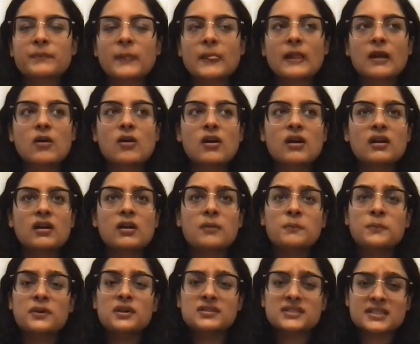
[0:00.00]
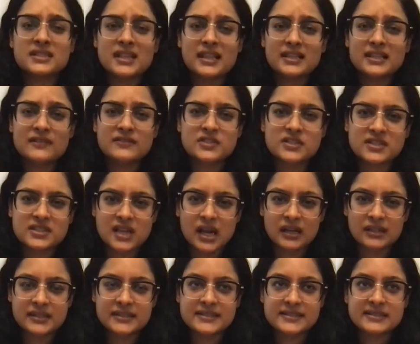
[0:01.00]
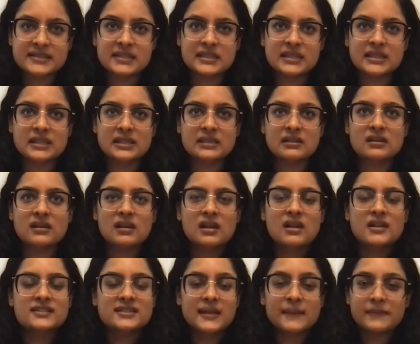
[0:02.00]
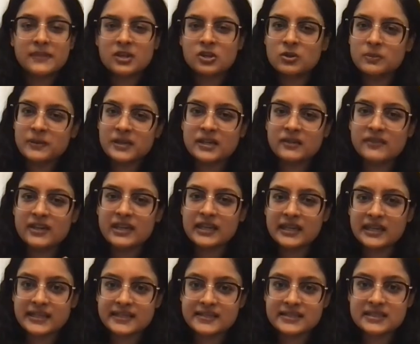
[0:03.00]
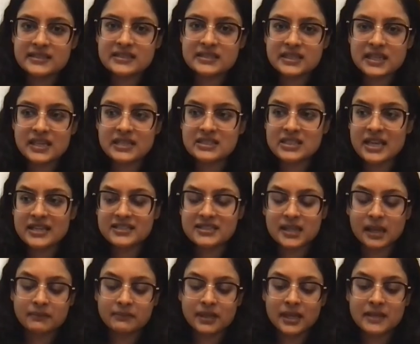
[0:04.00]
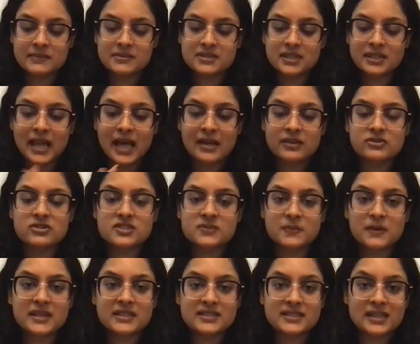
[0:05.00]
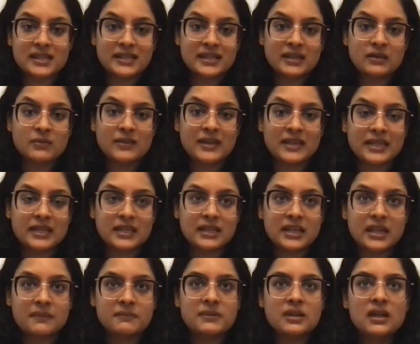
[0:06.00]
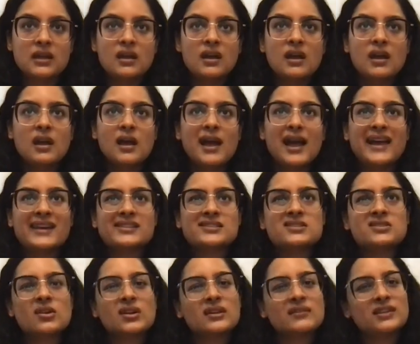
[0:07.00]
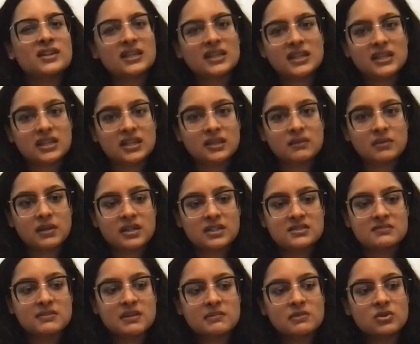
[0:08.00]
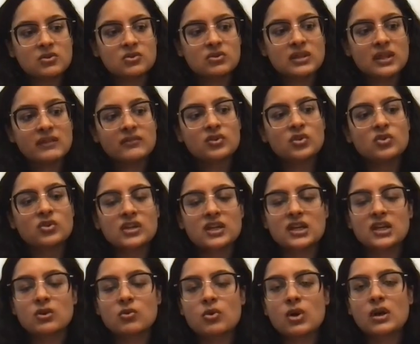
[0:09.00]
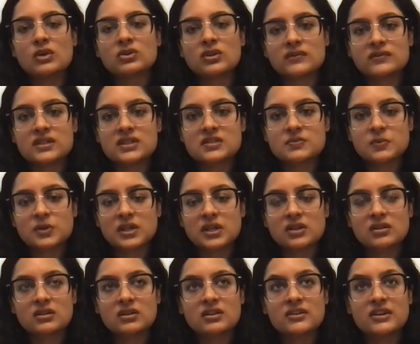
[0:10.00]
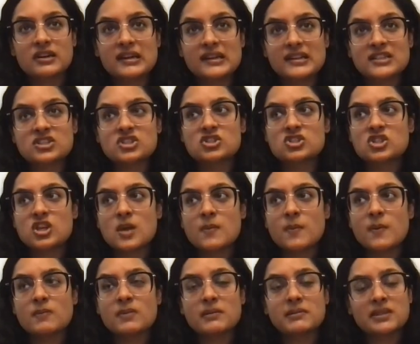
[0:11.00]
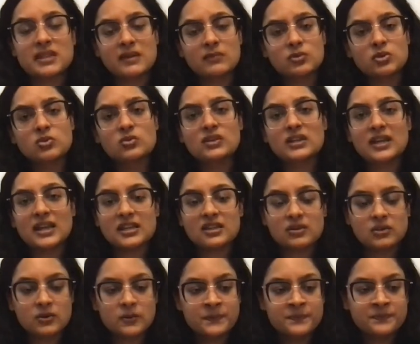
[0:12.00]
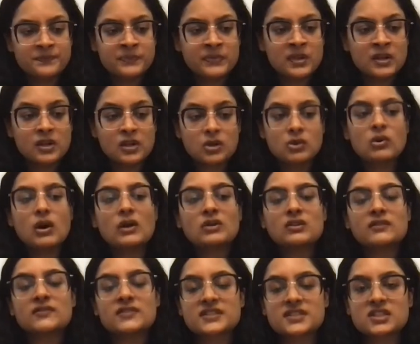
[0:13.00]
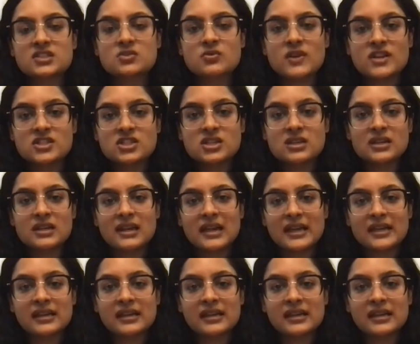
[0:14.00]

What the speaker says: or a person that they have just started seeing. Something could be in a very nascent stage, and sometimes the tarot spreads can get very in-depth. And it's not even needed because maybe, they will only grow out of this particular relationship, or maybe they would only grow out of this situation in